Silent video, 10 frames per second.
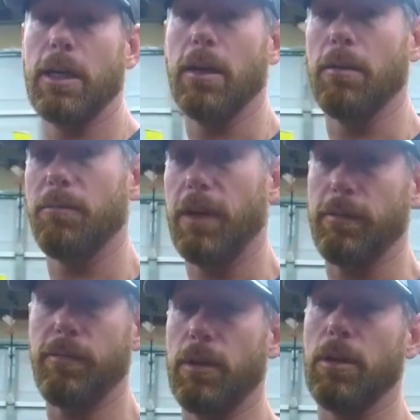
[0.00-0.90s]
in here and,
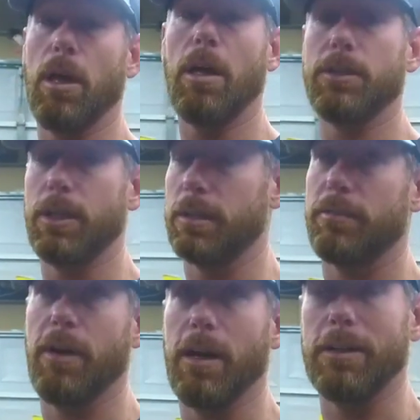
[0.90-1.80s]
and feel
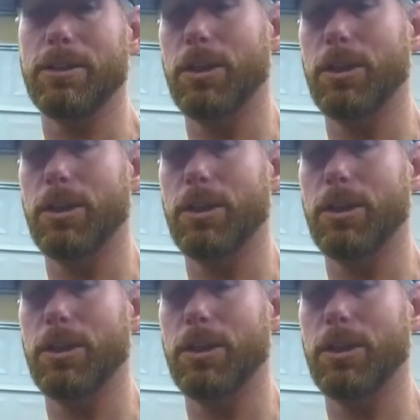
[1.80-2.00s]
just fine.